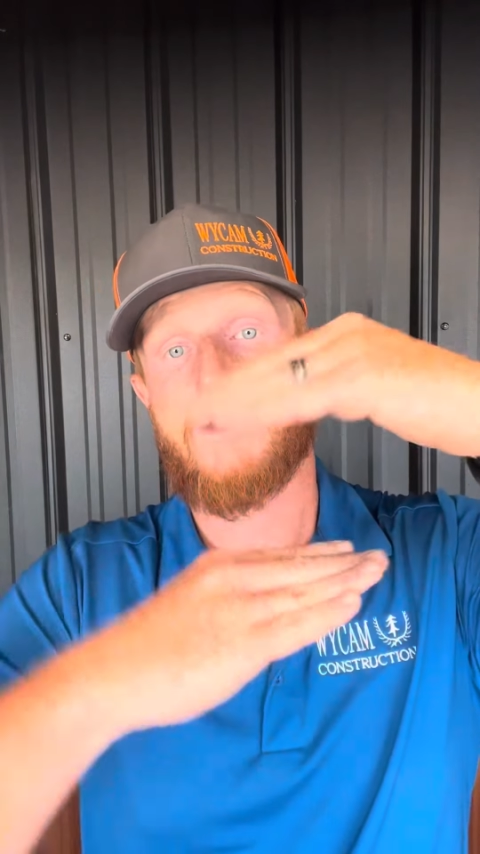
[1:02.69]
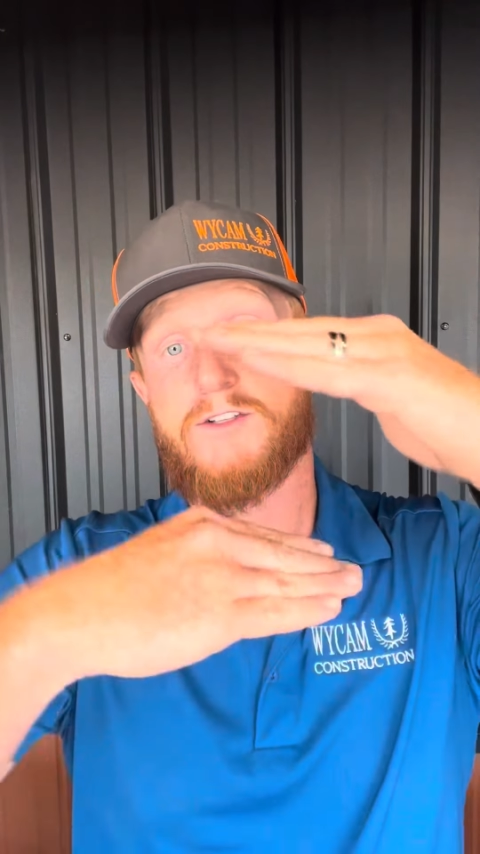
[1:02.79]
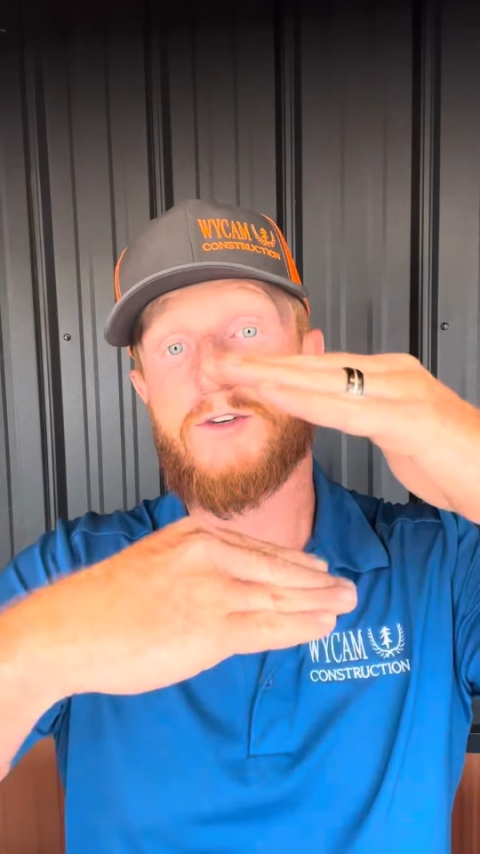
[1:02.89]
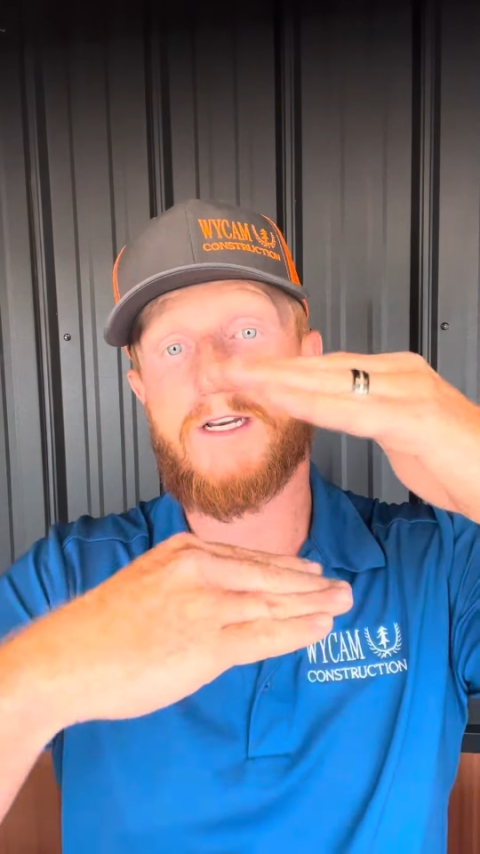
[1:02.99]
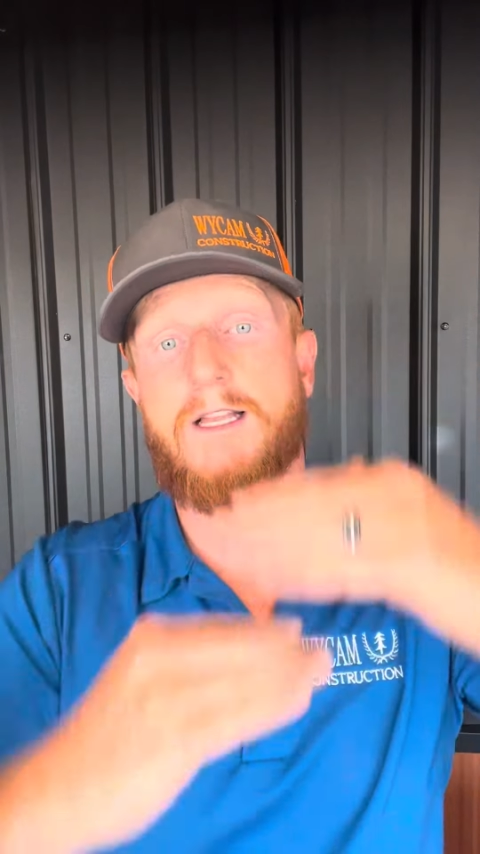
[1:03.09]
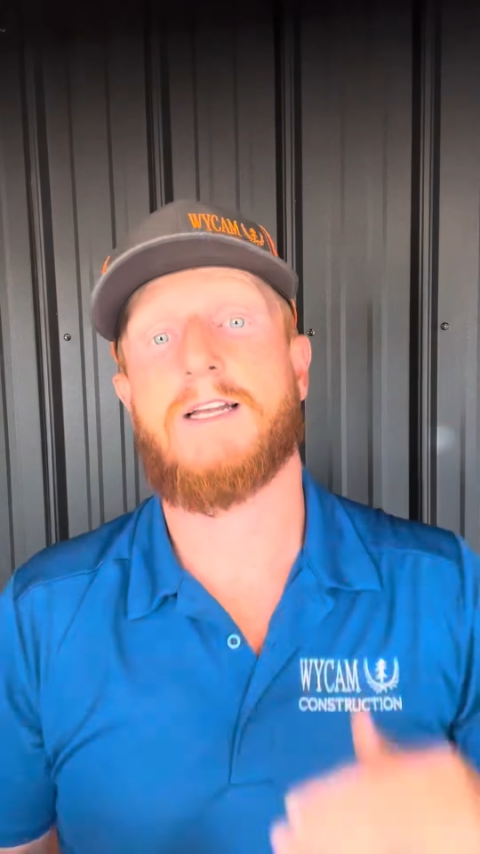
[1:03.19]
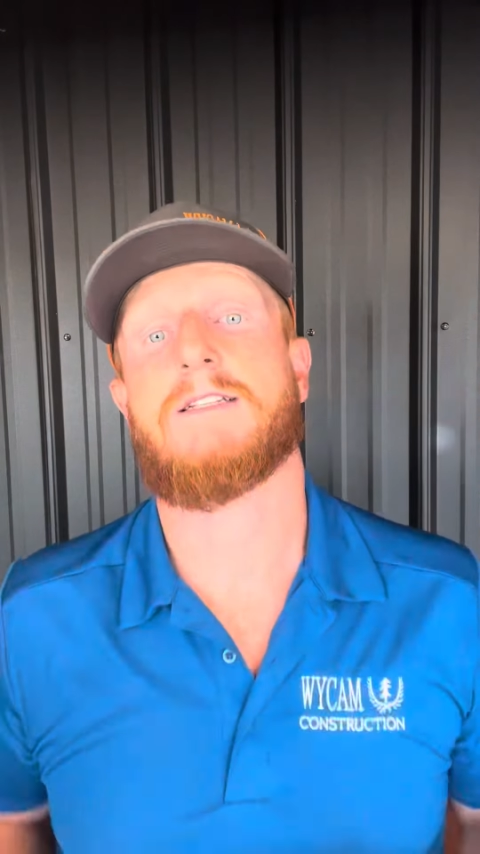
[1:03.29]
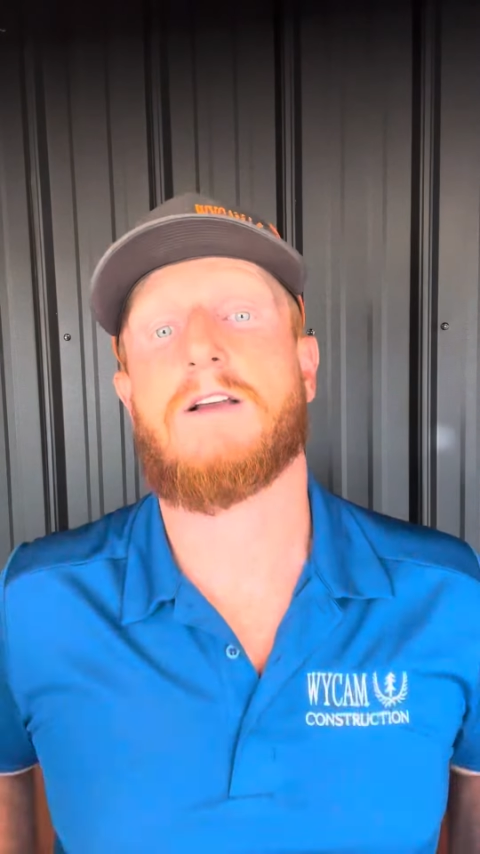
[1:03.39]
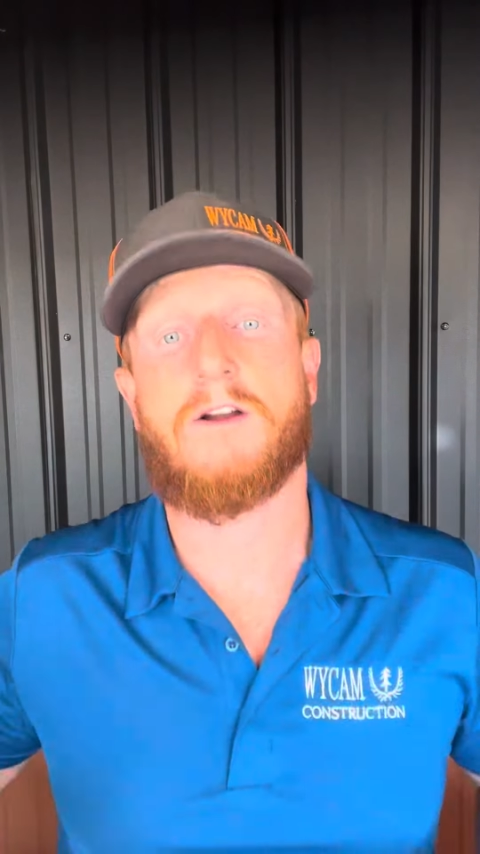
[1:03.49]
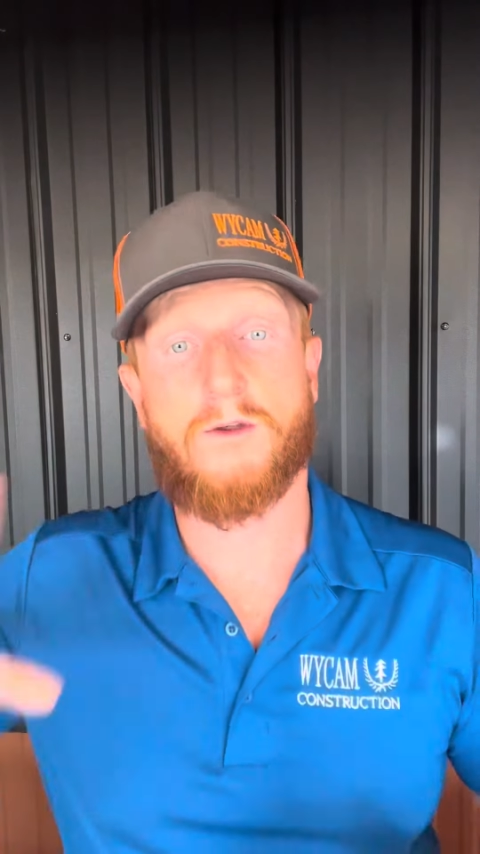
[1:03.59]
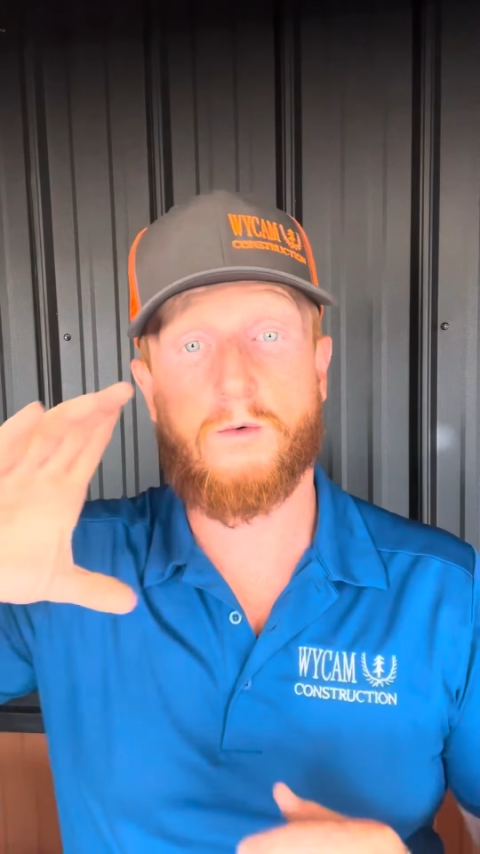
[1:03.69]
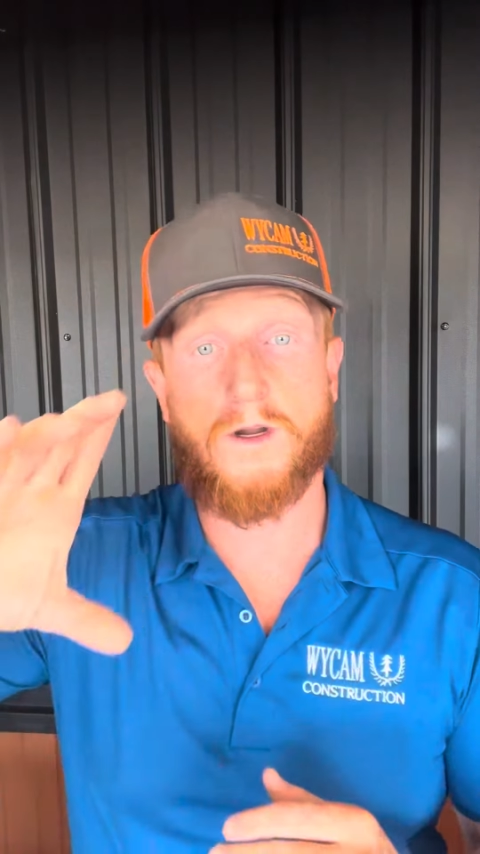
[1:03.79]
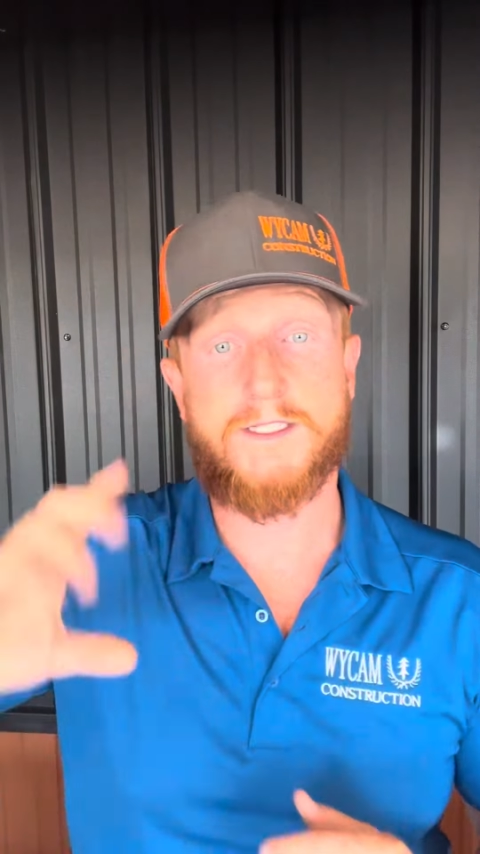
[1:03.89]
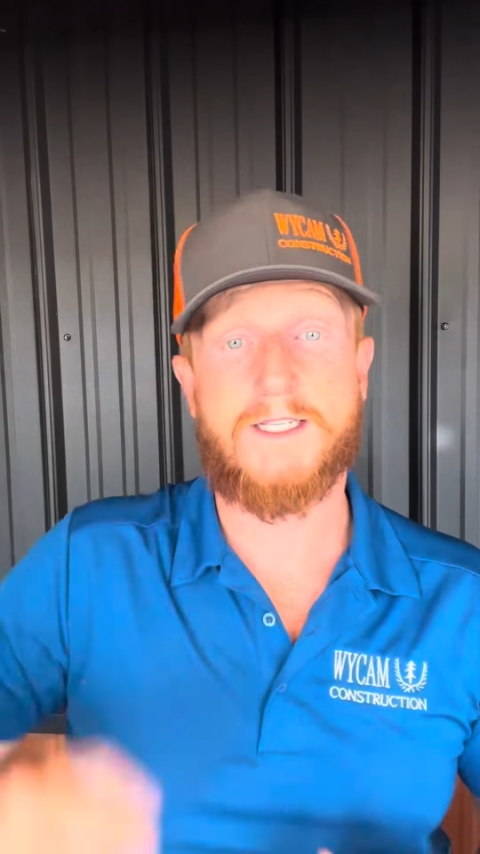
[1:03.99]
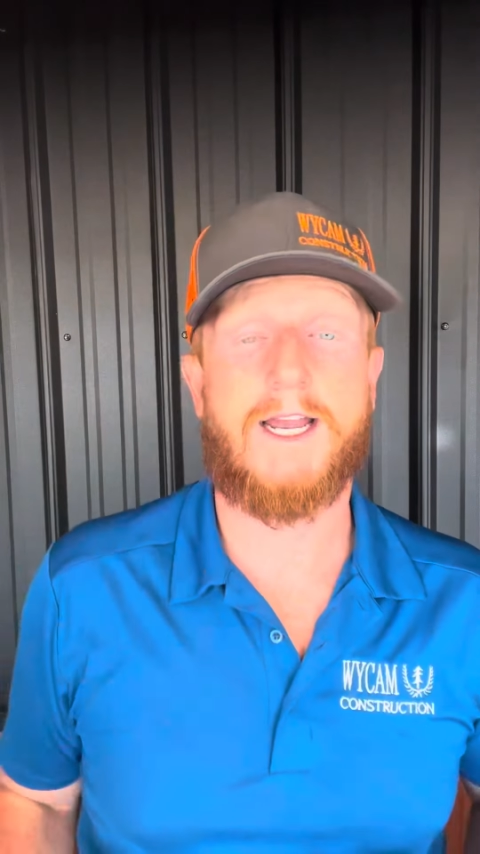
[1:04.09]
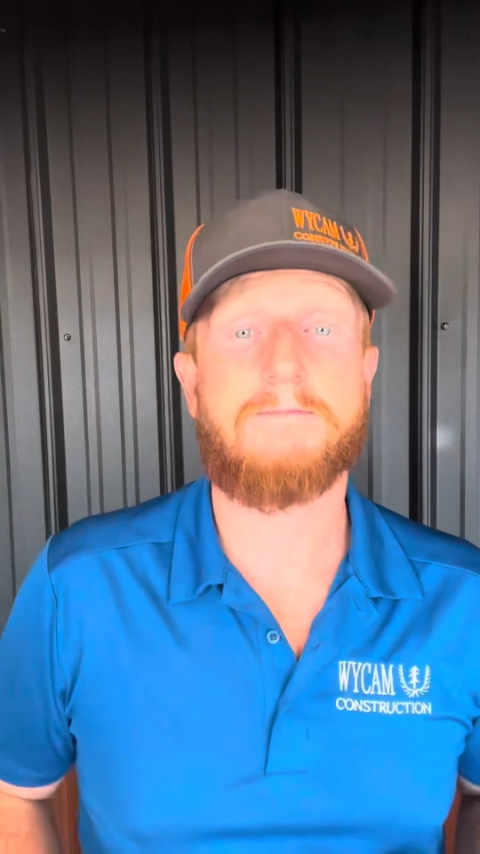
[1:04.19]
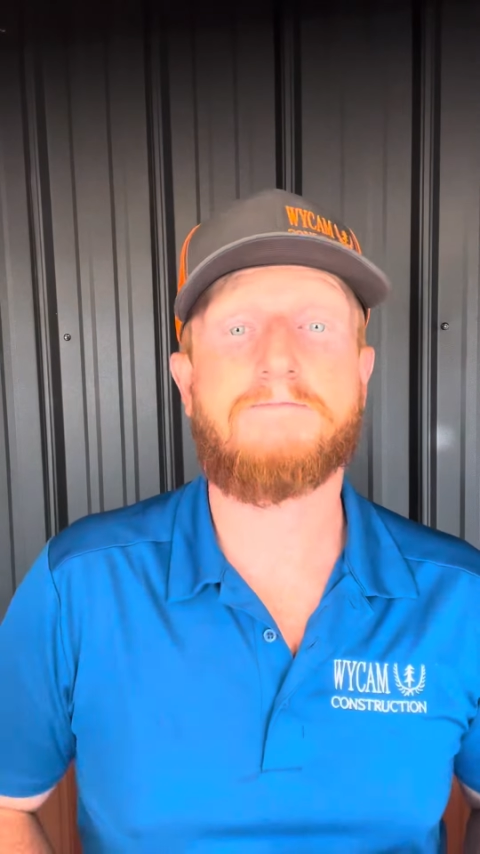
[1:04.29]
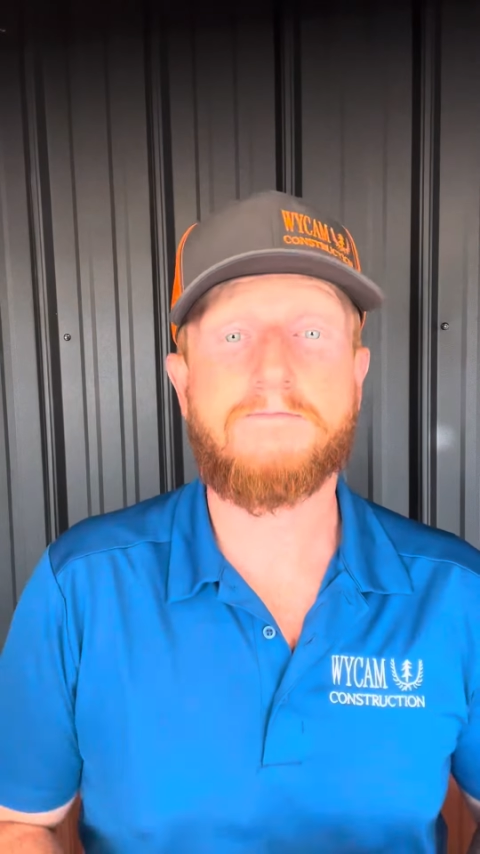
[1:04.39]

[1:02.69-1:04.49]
string lines on the one side,